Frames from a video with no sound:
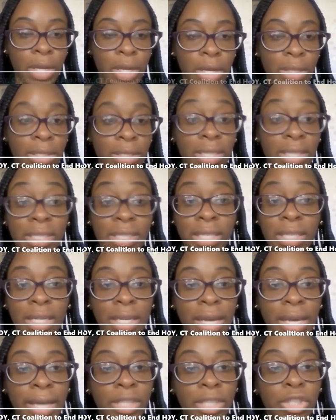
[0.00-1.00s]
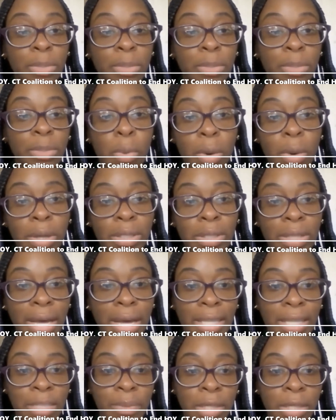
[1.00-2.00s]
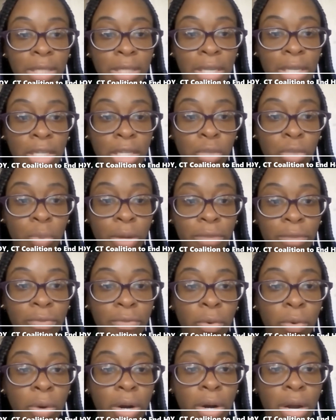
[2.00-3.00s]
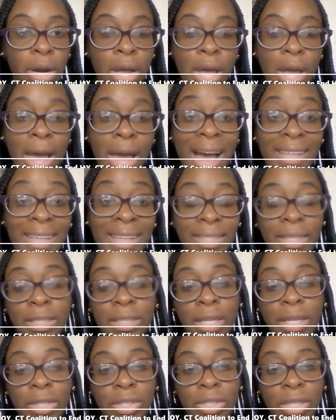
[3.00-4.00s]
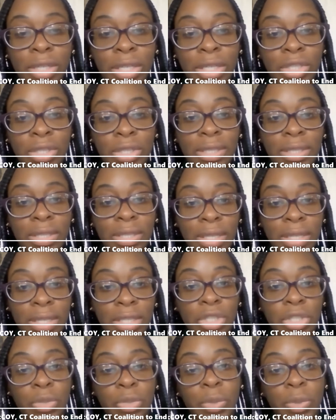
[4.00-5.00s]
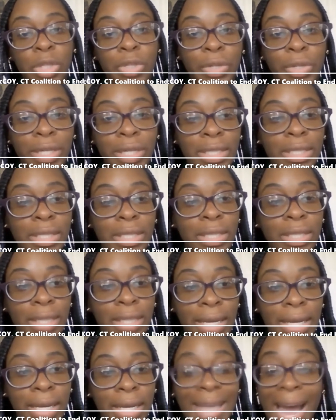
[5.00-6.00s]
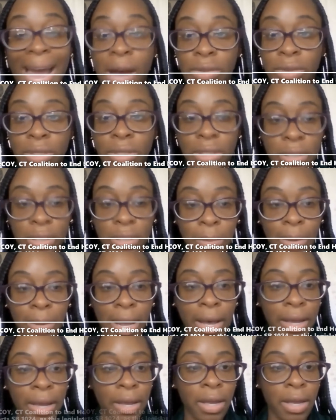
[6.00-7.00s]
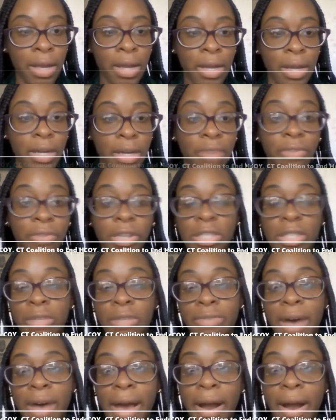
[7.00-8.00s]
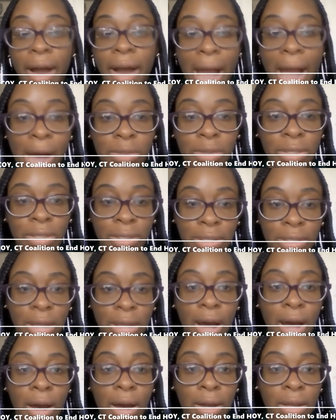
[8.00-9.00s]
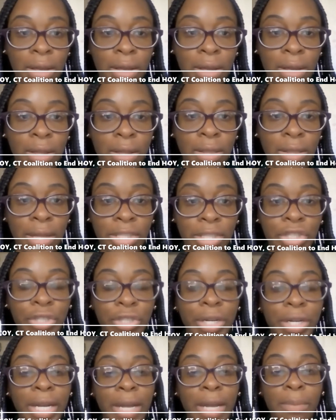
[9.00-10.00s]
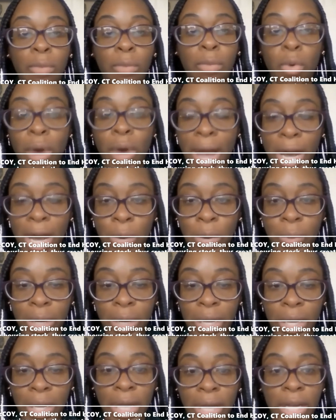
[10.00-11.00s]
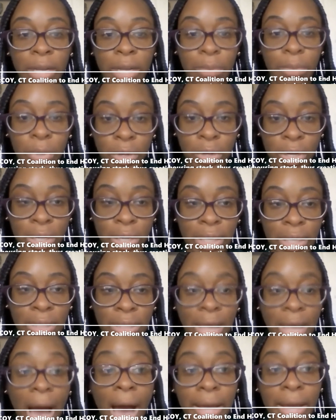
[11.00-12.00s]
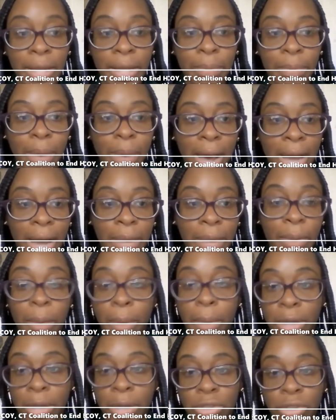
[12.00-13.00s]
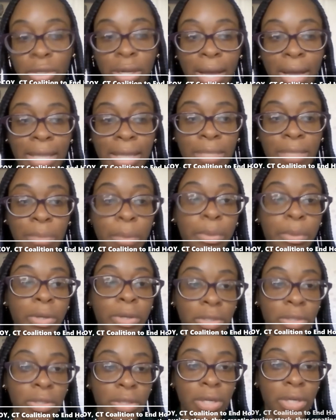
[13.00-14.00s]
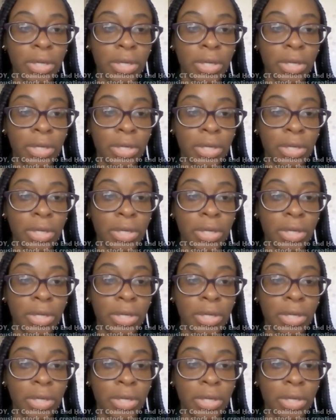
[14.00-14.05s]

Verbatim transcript: CCEH supports SB 1024 as this legislation seeks to increase the state's housing supply, diversify our housing stock, thus creating more equity in communities occupied by marginalized members.